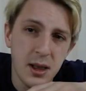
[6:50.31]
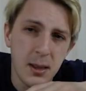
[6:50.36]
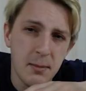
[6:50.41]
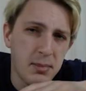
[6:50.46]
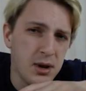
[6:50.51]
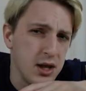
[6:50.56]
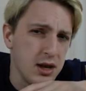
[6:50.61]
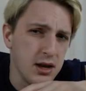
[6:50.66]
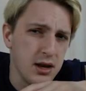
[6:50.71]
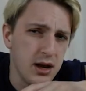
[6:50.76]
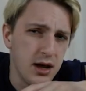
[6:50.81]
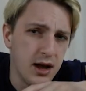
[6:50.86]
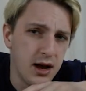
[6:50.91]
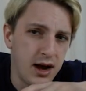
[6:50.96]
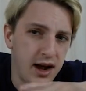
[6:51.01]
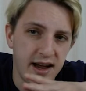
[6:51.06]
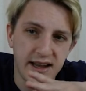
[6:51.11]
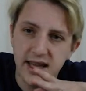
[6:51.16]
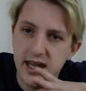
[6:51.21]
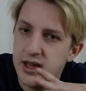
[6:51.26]
But
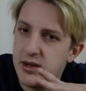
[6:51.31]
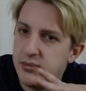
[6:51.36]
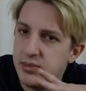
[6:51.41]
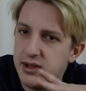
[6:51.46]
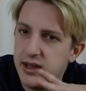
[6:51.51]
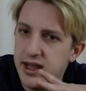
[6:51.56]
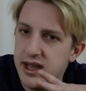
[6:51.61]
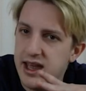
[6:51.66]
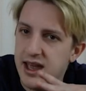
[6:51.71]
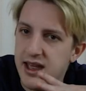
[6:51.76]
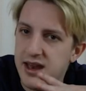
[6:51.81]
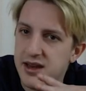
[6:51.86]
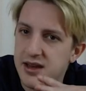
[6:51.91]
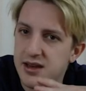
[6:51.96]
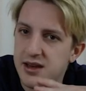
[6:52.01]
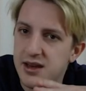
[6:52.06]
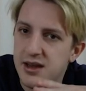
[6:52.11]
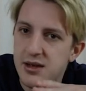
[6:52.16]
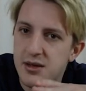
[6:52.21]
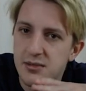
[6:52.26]
I can't play it,
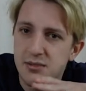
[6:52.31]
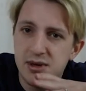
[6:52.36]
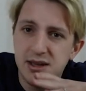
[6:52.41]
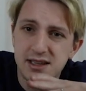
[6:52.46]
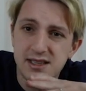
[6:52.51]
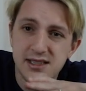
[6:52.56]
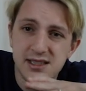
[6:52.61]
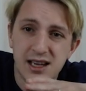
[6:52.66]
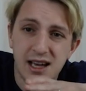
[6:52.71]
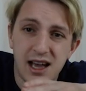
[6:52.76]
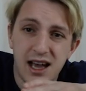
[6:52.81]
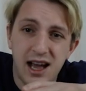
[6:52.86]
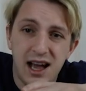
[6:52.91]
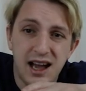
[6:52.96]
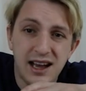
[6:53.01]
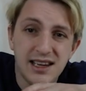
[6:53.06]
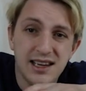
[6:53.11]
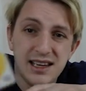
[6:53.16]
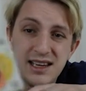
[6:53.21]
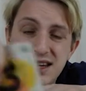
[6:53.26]
because
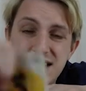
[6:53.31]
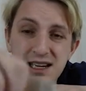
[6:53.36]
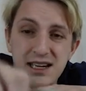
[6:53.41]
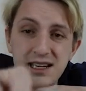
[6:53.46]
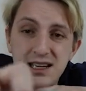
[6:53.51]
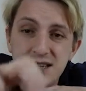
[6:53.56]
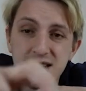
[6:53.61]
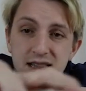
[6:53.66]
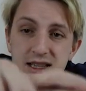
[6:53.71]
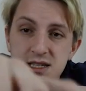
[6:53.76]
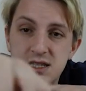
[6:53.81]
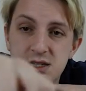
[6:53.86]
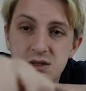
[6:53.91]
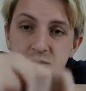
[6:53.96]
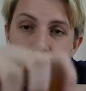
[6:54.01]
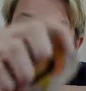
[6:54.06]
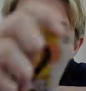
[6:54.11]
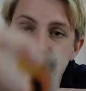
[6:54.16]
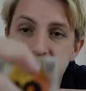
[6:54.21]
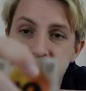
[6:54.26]
I need this
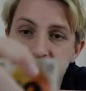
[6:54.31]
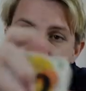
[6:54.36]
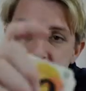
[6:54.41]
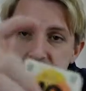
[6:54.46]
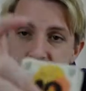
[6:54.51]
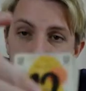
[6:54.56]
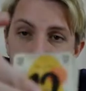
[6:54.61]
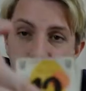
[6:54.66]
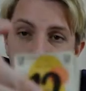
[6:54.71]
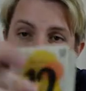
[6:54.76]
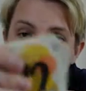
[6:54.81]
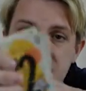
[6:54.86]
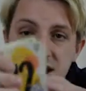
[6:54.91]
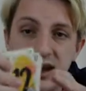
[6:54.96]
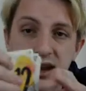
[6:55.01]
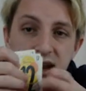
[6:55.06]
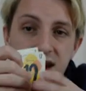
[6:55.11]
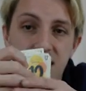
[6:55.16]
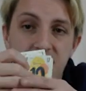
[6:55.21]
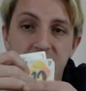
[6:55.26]
12 to be done,
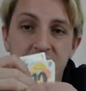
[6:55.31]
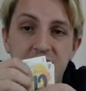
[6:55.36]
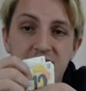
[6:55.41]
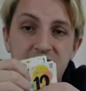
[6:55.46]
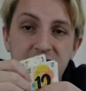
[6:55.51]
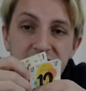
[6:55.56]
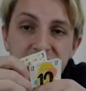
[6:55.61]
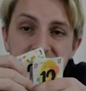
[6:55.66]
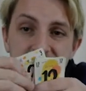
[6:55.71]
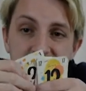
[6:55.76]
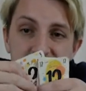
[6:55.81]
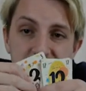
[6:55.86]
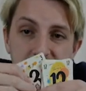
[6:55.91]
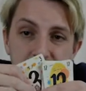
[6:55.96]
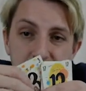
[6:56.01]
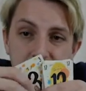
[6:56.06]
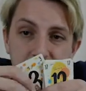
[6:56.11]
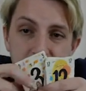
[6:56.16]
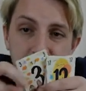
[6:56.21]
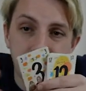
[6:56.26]
and I need
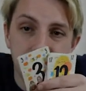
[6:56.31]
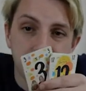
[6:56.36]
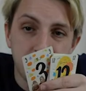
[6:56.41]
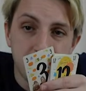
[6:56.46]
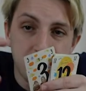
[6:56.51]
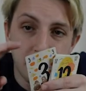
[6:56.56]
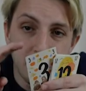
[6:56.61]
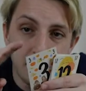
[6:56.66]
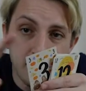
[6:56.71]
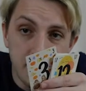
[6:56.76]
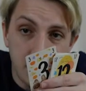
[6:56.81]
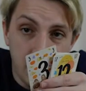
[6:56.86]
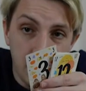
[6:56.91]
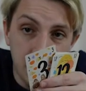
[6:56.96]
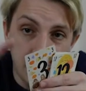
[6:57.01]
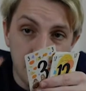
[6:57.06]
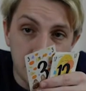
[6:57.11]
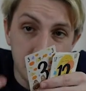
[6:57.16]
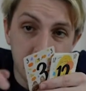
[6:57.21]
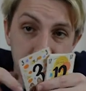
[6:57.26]
some
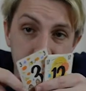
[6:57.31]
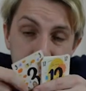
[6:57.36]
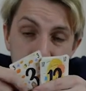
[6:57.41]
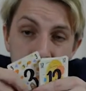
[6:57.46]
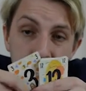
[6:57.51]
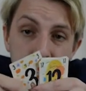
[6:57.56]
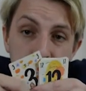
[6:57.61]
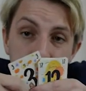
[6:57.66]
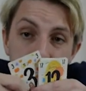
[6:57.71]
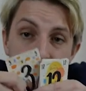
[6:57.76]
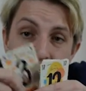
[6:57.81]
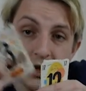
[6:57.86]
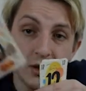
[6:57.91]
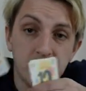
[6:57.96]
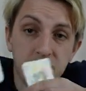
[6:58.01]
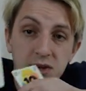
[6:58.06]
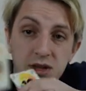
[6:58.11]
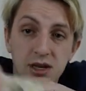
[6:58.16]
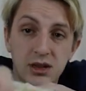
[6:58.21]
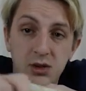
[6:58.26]
others to
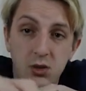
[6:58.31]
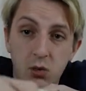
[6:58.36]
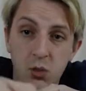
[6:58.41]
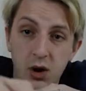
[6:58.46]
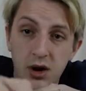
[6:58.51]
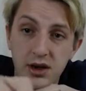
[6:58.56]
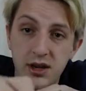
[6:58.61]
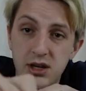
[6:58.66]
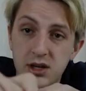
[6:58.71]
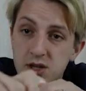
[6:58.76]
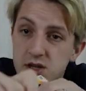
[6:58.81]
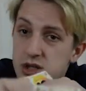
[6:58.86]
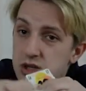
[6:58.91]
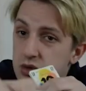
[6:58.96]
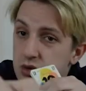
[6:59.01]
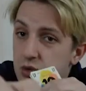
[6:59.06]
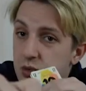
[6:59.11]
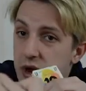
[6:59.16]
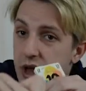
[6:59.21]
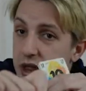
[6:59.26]
complete the 1,
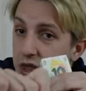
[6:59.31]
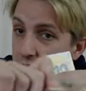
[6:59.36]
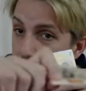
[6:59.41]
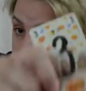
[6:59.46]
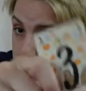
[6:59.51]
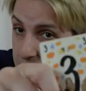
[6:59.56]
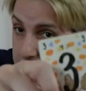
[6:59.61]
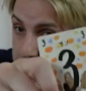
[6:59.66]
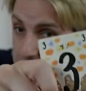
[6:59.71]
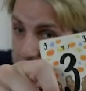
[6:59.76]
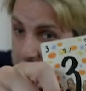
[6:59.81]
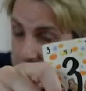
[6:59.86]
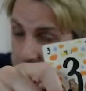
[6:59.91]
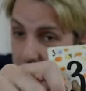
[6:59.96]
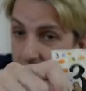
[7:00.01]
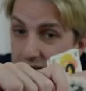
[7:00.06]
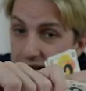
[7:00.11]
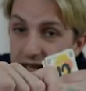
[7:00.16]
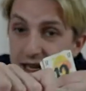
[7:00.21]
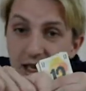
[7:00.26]
2, and 3,
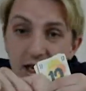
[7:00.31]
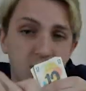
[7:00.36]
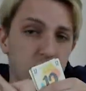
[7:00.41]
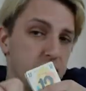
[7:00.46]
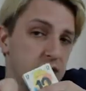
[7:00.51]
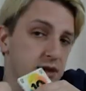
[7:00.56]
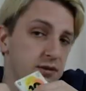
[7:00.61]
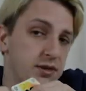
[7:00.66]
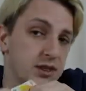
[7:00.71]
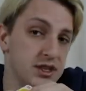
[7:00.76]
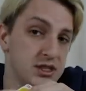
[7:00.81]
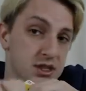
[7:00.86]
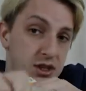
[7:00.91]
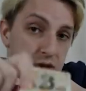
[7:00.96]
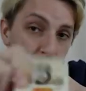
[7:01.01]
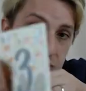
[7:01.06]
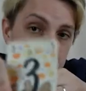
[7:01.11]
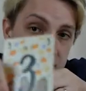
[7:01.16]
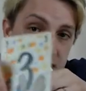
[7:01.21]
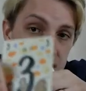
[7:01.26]
so I can get rid of this
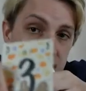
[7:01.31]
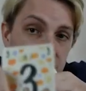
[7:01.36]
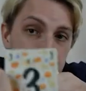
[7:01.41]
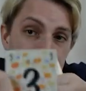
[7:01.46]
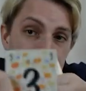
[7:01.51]
3.